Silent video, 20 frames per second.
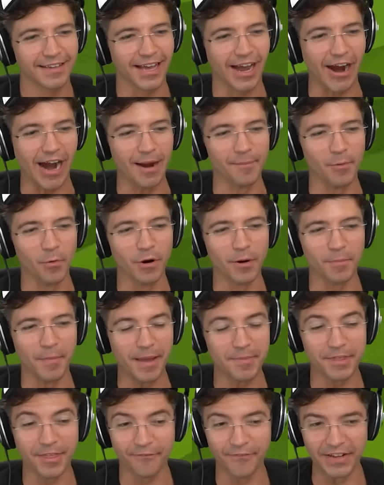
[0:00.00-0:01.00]
All right, but what,
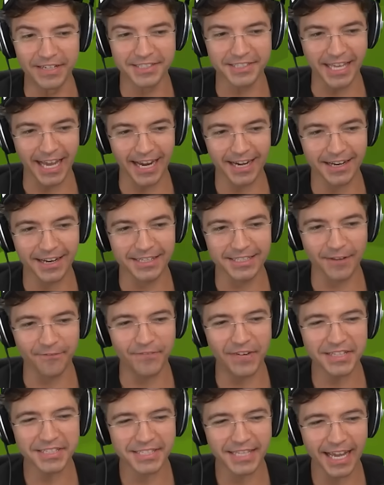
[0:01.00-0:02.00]
maybe the fence gate? Because the
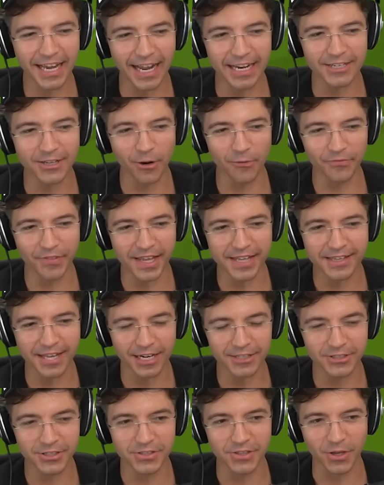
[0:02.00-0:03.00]
fence gate, I don't think,
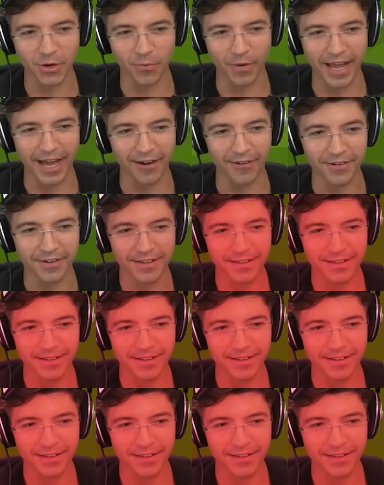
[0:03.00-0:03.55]
touches the ground.